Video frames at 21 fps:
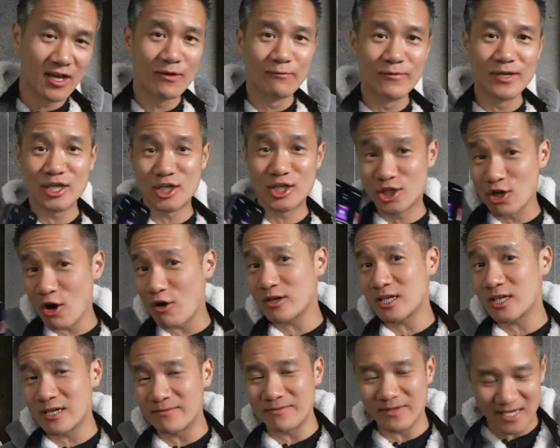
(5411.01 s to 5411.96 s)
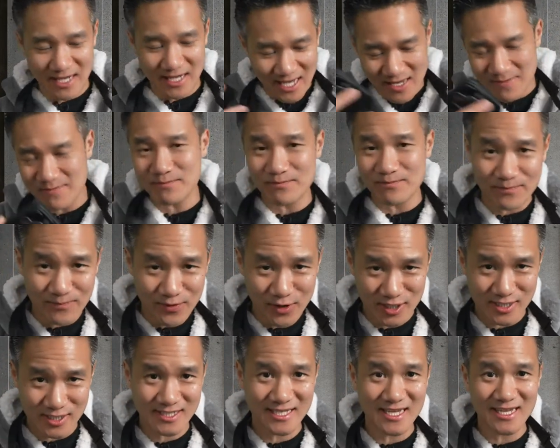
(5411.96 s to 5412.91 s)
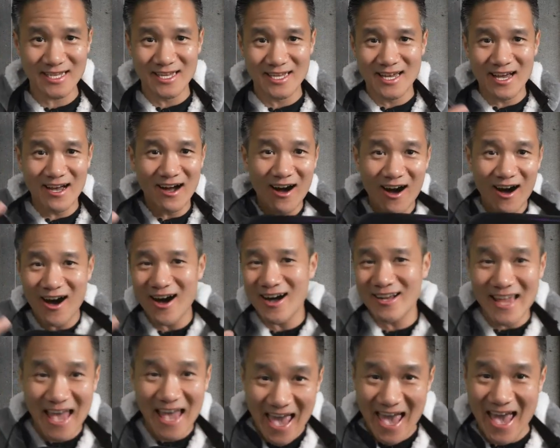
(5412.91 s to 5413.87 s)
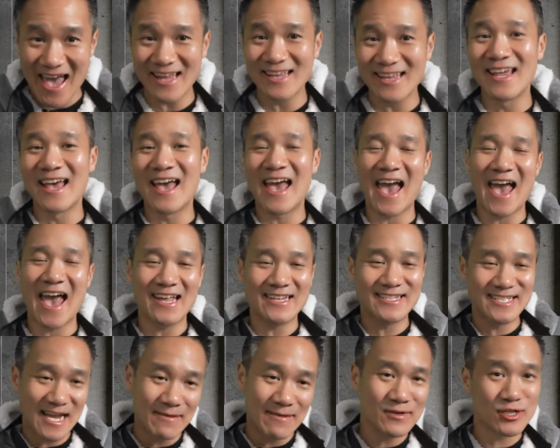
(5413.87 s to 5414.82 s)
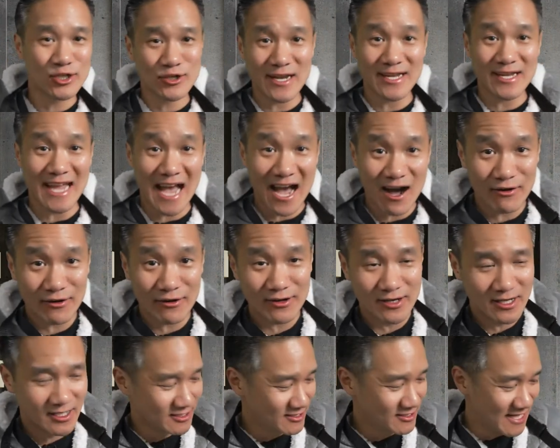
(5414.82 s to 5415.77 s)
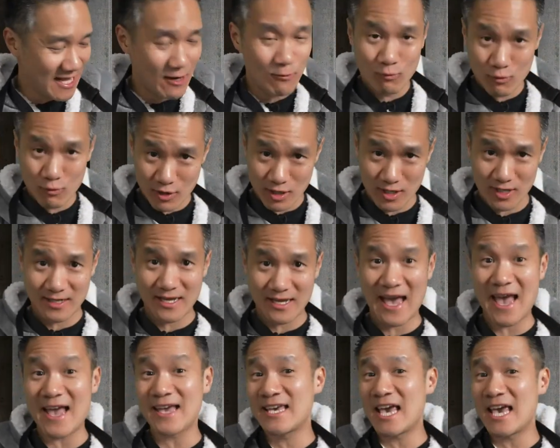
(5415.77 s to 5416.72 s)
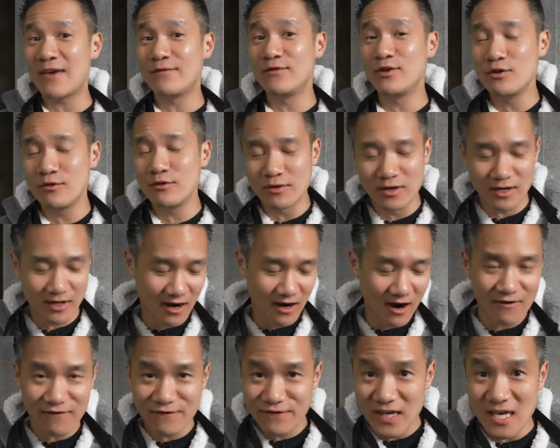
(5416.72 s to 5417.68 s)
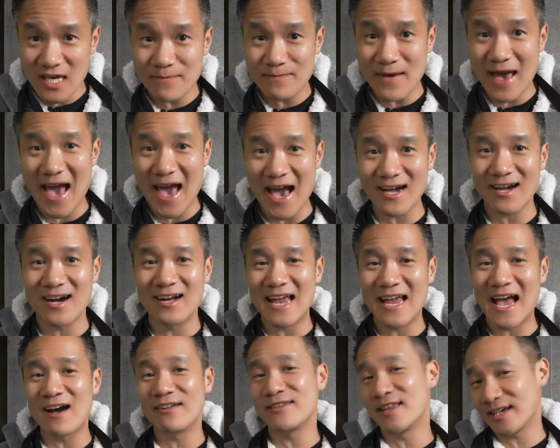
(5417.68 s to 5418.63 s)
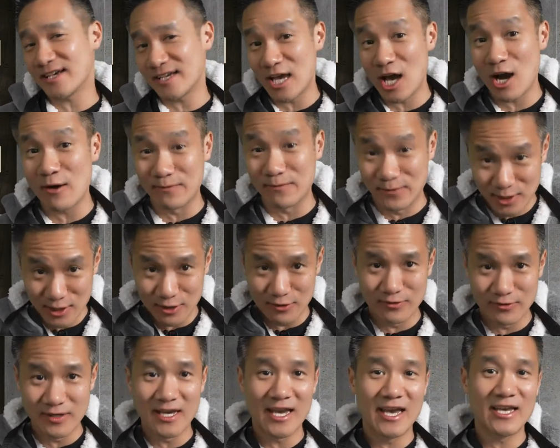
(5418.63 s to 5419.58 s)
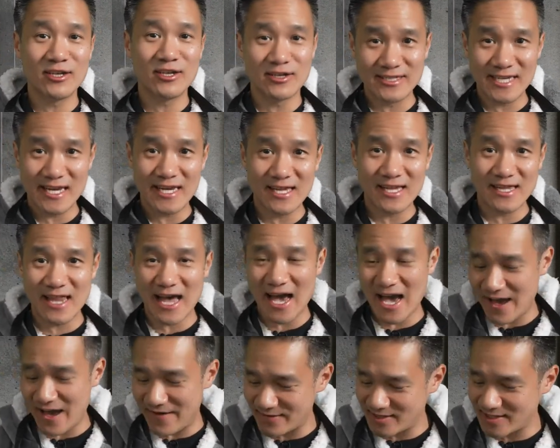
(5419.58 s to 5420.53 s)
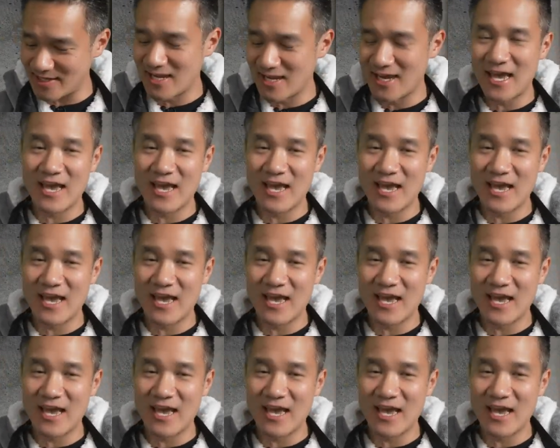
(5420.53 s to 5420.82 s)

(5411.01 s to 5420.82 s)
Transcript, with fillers: We showed them in person, on hand, and demonstrate how they work and gave you our feedback on how they can help you in your daily lives.